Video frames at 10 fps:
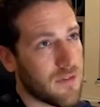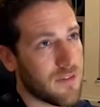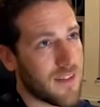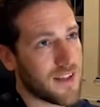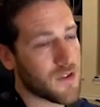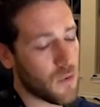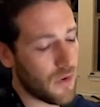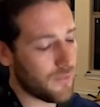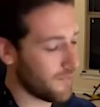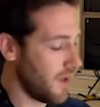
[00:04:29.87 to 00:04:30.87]
That's
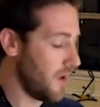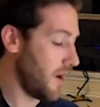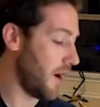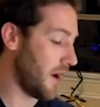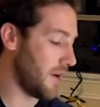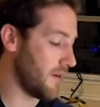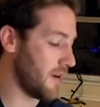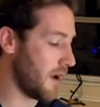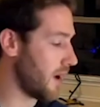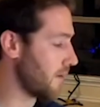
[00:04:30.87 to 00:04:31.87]
cool. All right,
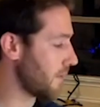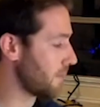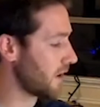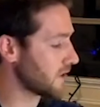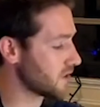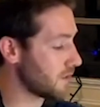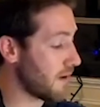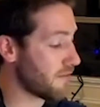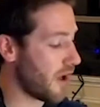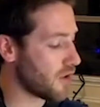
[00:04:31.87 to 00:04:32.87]
I'm going to turn
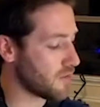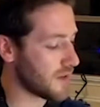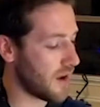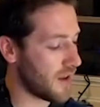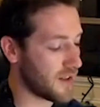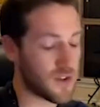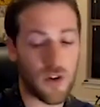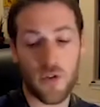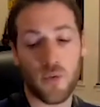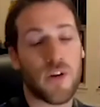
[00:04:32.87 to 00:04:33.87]
my volume down and
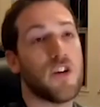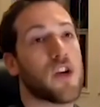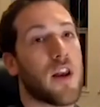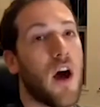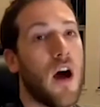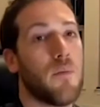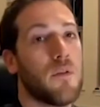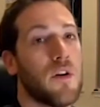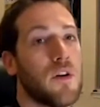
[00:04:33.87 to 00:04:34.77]
turn the regen up